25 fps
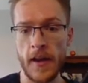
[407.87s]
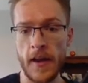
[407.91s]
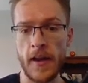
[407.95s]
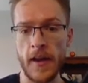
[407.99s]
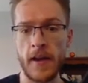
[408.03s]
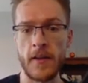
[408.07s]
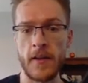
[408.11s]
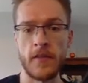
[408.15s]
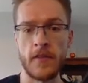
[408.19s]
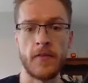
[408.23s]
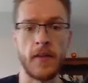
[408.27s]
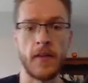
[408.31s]

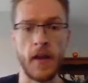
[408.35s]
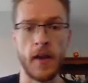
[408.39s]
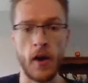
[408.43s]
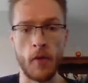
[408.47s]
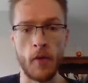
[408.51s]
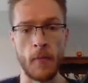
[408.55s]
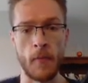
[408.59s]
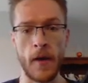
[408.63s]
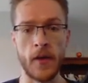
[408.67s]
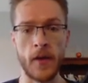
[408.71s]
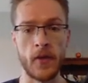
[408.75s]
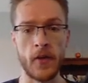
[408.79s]
is the, oh
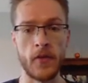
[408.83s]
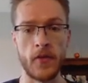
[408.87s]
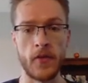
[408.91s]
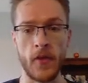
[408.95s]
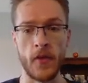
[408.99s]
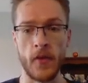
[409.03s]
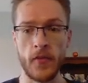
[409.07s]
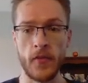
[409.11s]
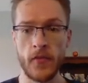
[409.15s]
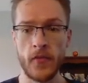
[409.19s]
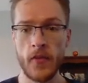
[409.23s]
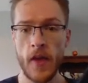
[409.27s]
my
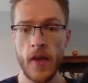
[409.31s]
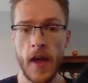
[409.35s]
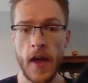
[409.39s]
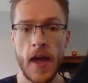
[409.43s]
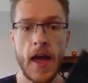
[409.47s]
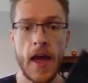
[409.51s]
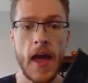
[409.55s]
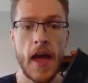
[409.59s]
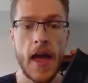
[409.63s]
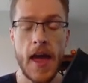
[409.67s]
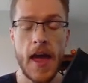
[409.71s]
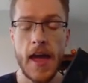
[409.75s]
goodness,
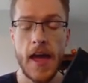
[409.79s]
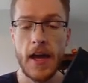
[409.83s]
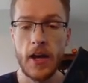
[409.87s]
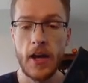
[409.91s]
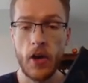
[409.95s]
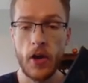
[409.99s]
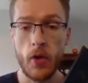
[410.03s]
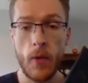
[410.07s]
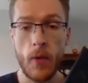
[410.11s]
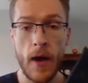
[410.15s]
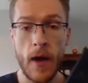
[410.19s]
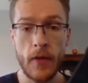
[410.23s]

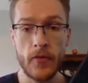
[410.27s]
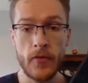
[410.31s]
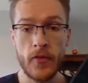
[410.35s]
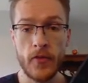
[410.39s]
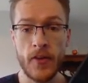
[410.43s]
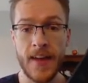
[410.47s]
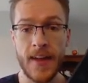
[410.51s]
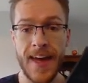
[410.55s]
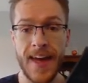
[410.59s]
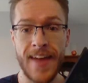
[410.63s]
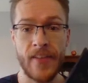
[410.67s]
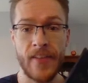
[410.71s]
Clawhauser
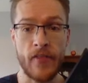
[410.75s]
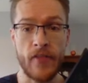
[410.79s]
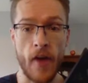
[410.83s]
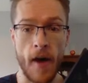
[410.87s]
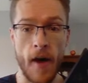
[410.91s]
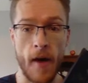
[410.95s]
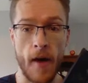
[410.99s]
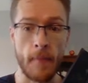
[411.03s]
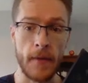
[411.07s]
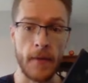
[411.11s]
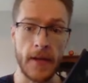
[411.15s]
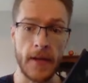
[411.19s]
gains
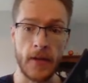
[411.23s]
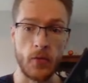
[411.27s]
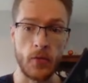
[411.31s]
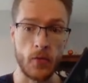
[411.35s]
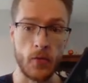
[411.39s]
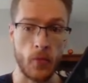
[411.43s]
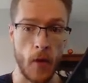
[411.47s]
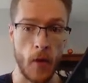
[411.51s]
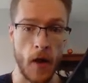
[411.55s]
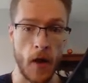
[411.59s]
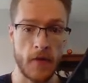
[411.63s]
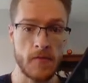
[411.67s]
armor equal to
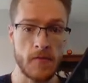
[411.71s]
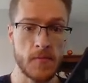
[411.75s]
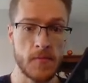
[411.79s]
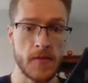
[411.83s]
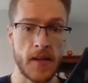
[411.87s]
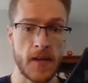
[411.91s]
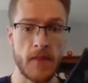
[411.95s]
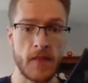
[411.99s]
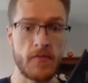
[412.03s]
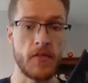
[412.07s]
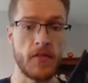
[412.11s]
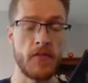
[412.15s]
100%
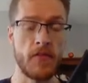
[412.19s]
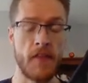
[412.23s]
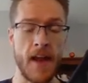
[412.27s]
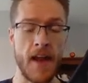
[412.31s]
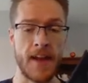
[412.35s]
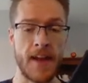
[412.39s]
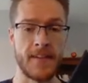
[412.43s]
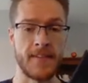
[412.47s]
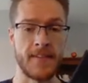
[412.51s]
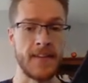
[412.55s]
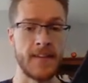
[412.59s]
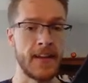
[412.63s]
of his
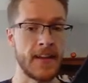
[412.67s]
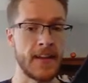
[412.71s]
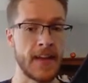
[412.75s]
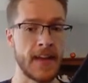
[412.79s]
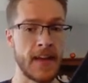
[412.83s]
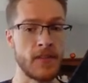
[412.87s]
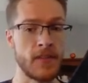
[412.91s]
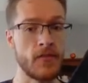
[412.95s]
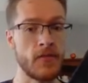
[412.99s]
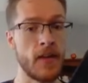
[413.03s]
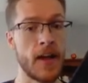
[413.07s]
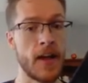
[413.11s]
reality and
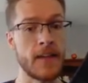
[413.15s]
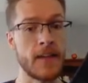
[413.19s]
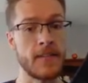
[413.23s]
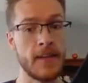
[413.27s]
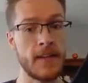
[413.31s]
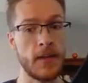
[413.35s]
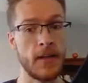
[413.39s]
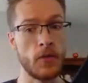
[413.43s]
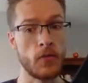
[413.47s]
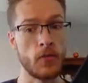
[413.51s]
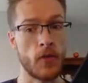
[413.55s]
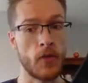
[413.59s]
gains reality
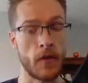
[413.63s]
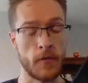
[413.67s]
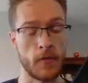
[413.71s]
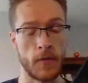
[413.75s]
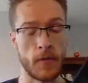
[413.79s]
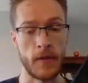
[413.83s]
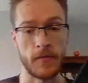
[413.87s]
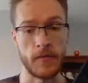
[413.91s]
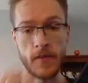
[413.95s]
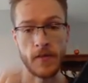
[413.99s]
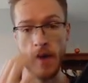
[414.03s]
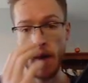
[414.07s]
equal to 100% of
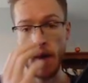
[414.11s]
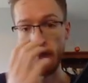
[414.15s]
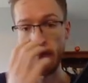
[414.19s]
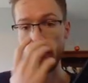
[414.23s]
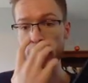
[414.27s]
his armor.